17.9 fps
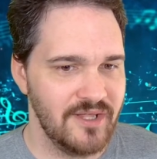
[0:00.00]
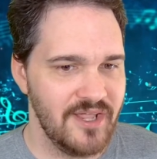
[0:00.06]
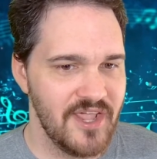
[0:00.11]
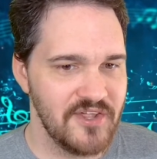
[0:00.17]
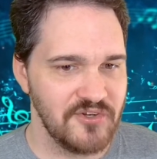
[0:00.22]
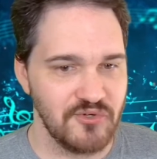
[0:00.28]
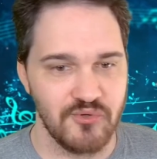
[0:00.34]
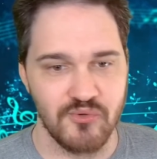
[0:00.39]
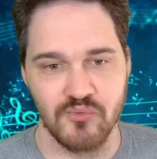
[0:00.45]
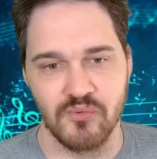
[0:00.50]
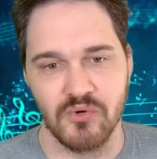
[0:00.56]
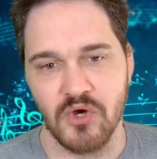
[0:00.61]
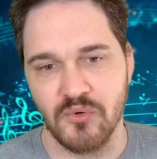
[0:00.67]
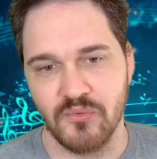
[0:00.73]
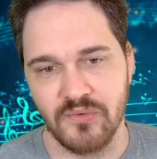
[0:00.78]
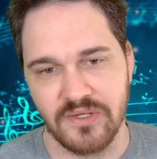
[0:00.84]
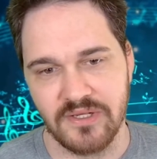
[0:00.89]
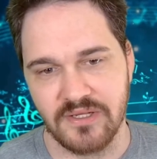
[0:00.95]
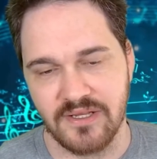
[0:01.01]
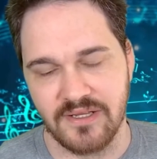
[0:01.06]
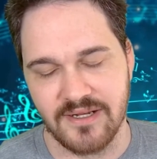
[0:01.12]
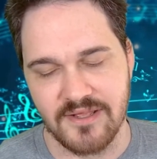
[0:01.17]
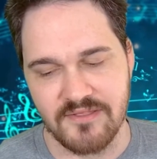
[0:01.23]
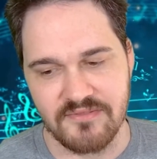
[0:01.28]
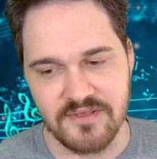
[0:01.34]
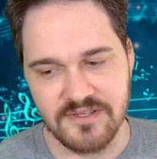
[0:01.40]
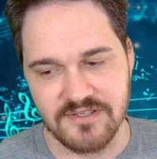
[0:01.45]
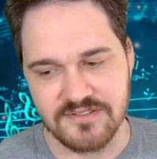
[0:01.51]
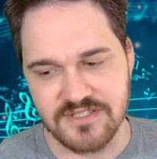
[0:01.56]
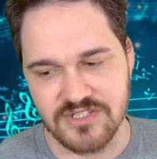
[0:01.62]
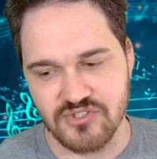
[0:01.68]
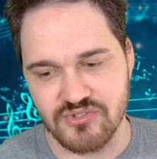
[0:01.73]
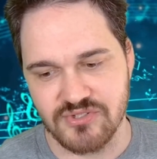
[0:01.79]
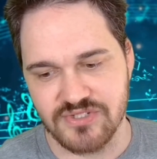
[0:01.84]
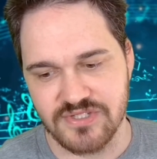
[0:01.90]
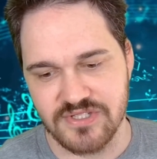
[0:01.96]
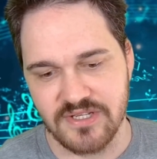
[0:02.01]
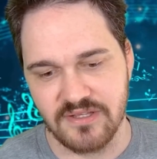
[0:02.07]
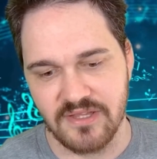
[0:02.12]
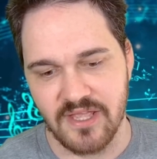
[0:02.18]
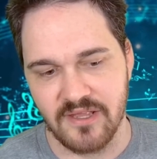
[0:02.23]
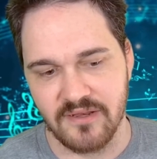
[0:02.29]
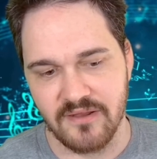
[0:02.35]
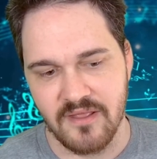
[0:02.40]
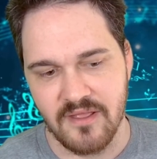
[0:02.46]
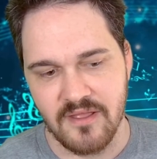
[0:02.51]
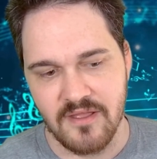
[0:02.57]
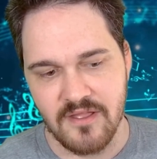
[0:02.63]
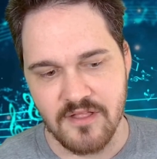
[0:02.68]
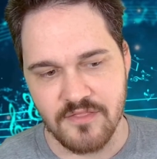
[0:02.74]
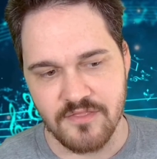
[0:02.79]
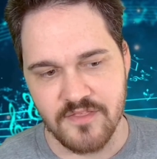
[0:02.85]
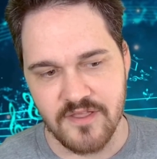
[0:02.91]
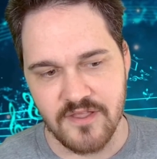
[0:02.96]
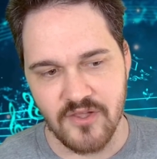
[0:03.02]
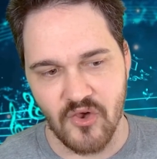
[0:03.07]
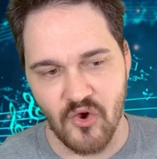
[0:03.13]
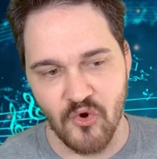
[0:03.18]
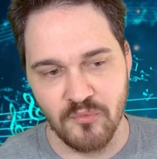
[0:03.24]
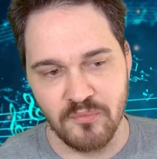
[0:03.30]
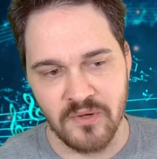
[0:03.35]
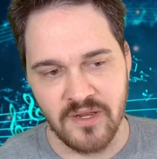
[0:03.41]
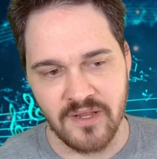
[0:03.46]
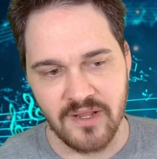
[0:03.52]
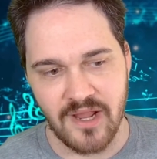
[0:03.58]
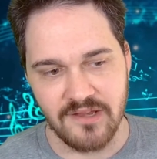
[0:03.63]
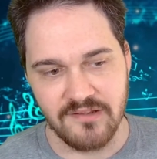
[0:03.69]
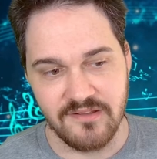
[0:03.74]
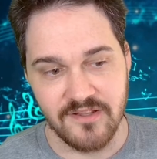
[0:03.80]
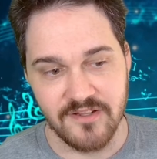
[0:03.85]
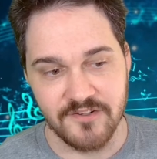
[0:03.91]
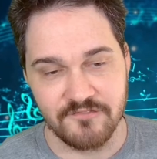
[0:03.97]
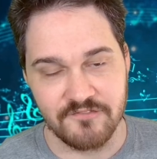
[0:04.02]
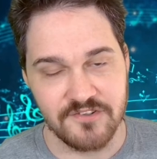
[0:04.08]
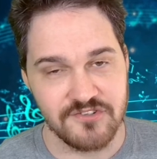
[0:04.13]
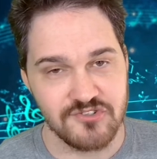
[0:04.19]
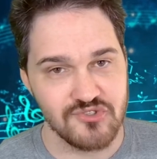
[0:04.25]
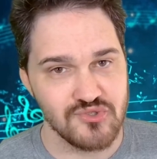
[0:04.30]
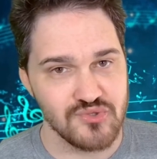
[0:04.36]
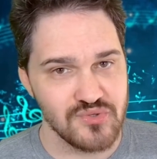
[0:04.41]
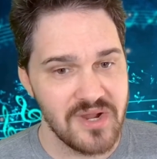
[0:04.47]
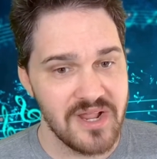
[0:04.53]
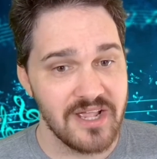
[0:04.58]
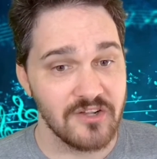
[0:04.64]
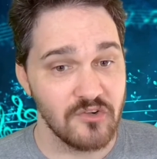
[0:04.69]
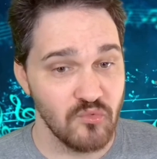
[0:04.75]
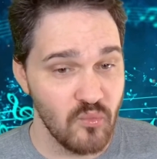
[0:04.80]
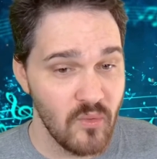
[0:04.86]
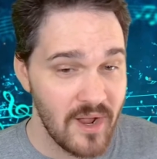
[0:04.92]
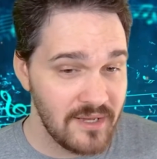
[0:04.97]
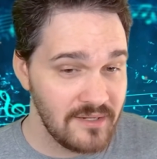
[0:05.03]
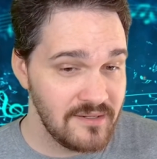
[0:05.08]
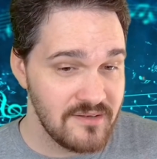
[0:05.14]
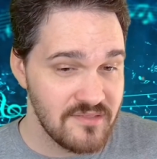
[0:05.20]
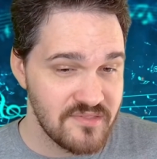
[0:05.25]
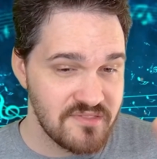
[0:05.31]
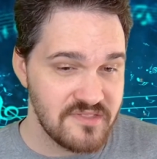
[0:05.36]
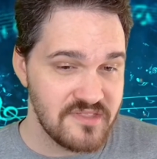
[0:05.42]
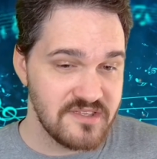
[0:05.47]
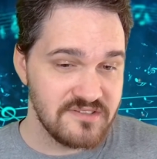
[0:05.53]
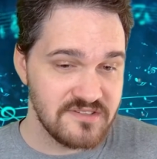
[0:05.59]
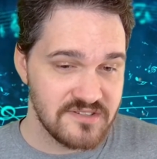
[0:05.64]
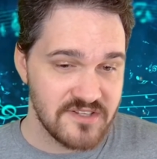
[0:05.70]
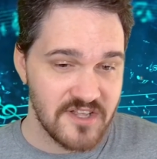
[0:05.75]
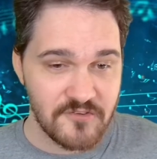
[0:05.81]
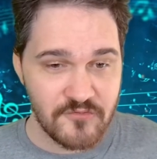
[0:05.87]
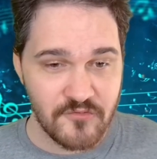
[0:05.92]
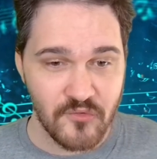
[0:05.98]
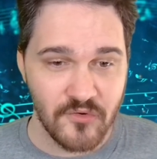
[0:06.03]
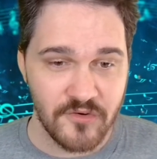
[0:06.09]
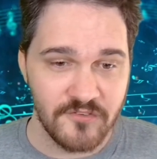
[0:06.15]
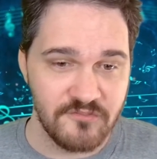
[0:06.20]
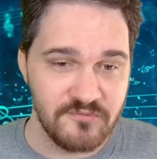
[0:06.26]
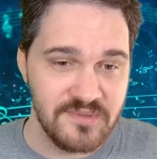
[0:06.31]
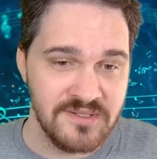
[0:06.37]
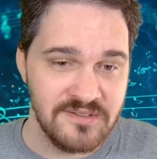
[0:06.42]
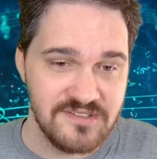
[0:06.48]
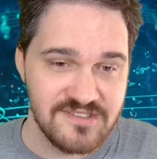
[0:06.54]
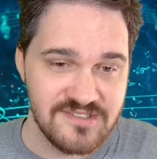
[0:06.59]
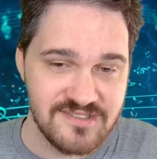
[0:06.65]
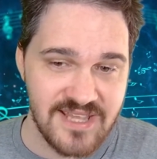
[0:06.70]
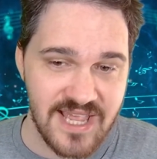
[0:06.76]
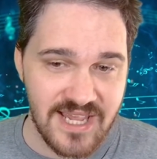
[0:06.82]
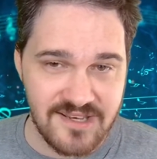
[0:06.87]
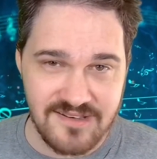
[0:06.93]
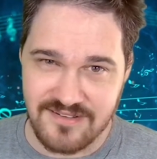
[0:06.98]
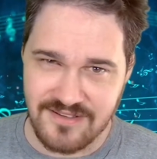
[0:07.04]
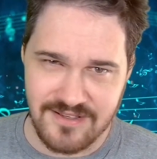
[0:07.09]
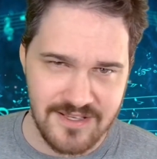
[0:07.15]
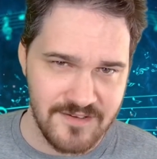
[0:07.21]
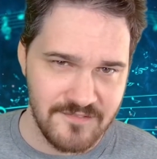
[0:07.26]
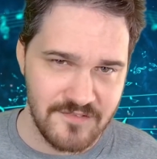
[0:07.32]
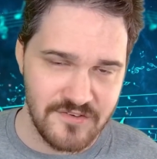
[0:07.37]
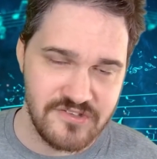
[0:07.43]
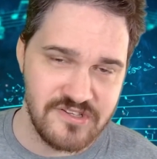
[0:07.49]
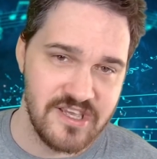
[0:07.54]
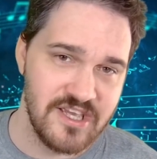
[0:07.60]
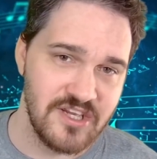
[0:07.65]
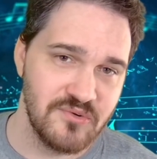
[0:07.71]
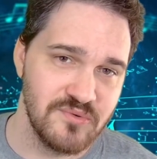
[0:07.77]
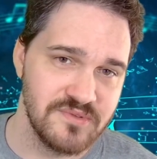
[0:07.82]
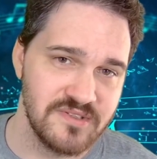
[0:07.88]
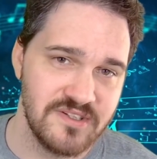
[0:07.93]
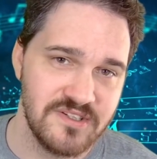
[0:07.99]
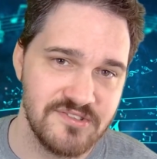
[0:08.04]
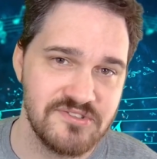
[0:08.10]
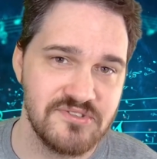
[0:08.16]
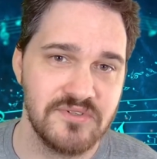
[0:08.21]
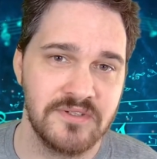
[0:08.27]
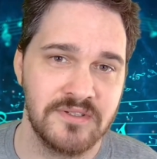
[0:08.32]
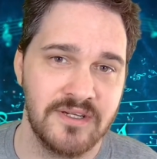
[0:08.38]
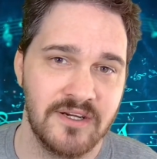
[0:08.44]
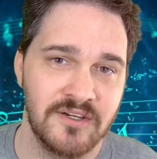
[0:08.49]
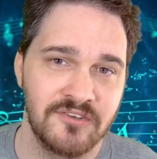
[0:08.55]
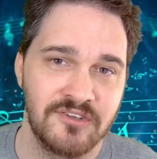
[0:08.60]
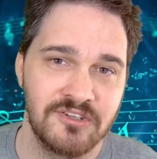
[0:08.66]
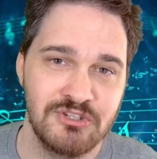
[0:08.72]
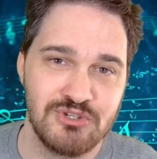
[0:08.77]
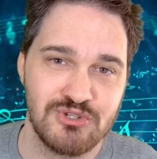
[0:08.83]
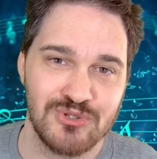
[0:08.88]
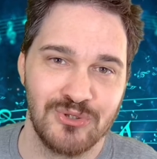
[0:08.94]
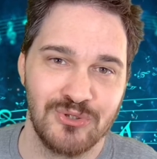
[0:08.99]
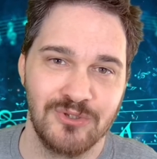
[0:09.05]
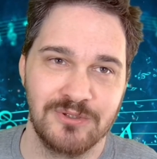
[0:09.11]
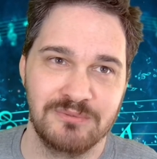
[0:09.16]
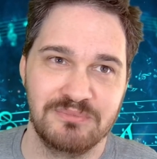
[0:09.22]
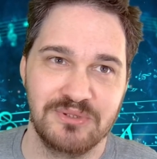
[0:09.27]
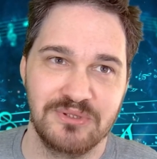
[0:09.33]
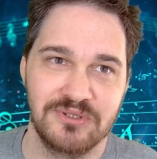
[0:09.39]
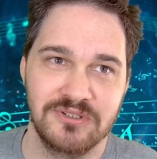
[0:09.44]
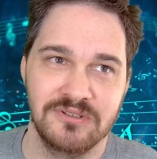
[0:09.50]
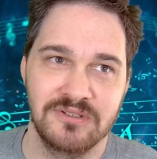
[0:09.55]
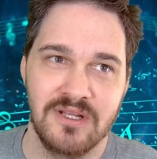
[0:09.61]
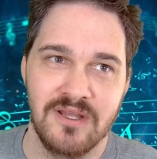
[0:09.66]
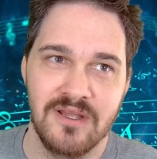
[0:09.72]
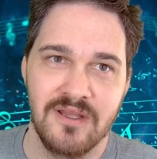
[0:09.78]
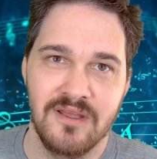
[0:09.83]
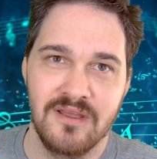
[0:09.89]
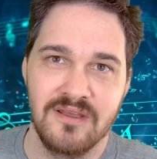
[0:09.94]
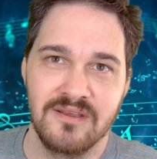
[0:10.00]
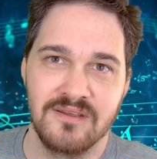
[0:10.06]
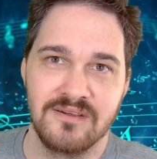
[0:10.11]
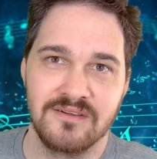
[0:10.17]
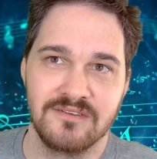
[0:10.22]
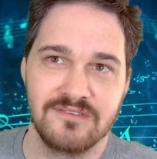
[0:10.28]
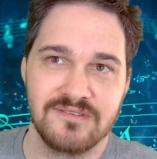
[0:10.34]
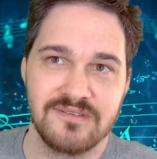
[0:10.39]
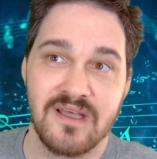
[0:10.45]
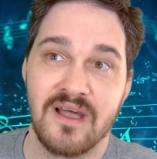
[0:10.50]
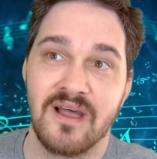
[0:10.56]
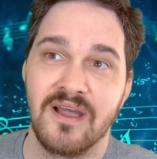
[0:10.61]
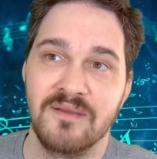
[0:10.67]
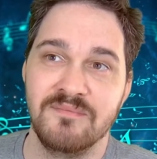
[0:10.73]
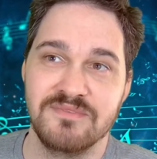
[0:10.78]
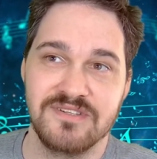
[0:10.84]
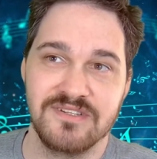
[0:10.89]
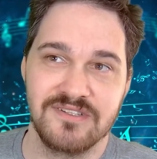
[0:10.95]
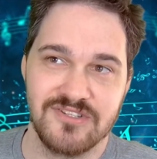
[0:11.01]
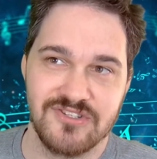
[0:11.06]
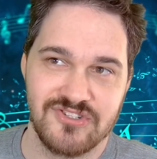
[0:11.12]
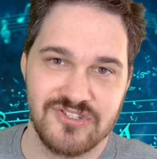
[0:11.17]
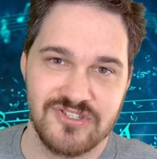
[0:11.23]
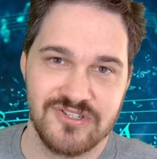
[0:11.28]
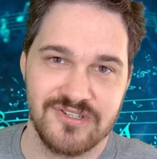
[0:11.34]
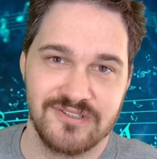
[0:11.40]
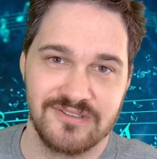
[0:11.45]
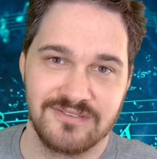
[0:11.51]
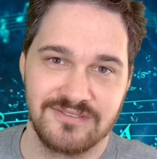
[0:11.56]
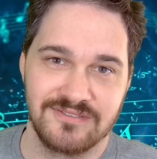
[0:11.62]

and growing, and I think it's interesting that the opening idea of this track, when this stuff would have been said, give or take, was also an uncontrollable time signature.